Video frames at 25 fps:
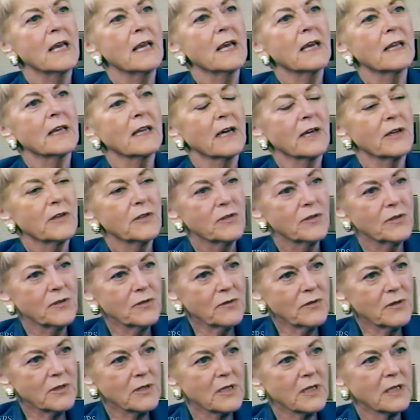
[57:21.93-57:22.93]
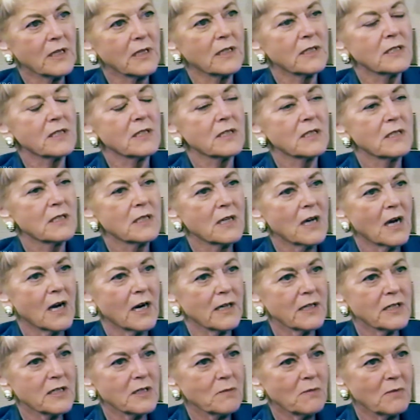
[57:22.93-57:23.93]
and I do think it's
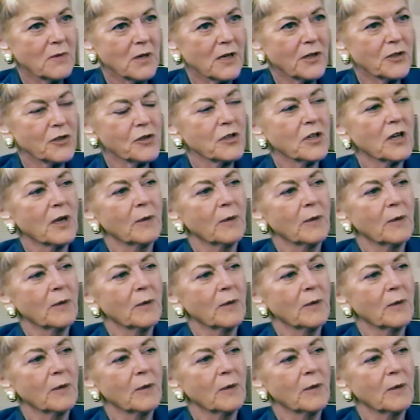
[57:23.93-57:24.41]
not as much